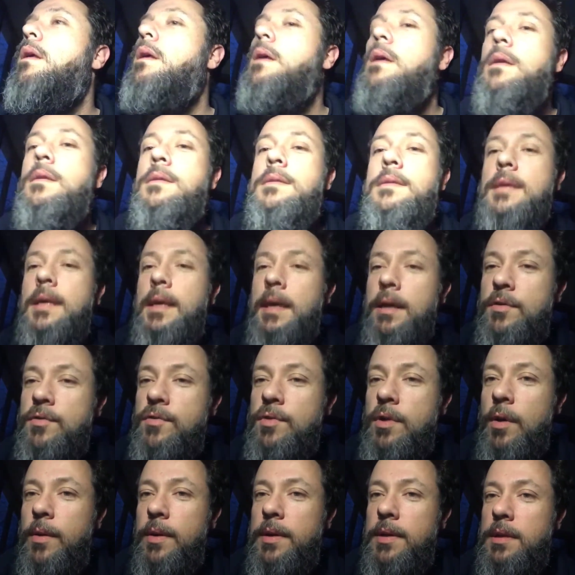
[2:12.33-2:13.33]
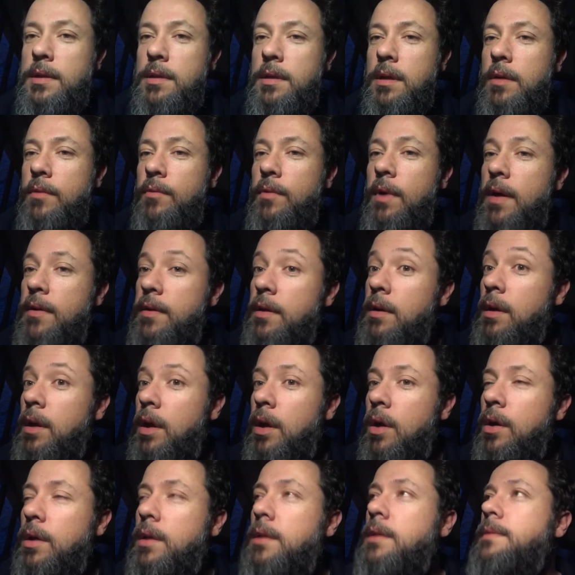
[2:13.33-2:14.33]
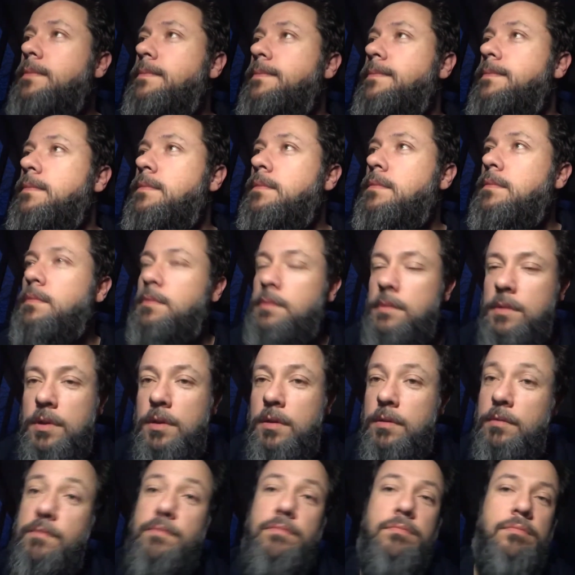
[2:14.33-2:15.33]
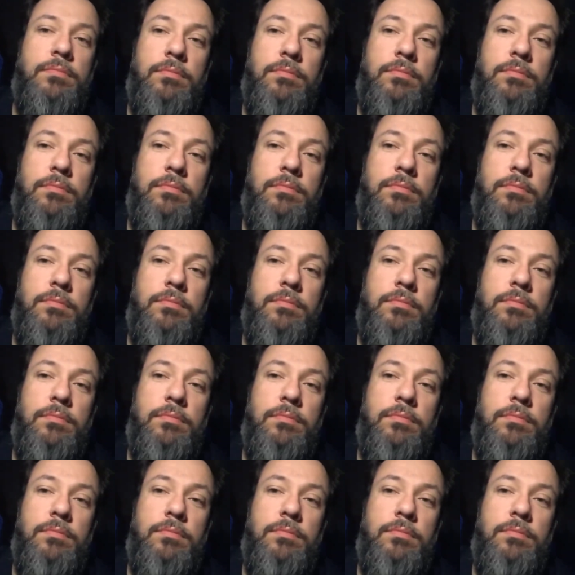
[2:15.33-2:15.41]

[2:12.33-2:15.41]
The intro is rather long, so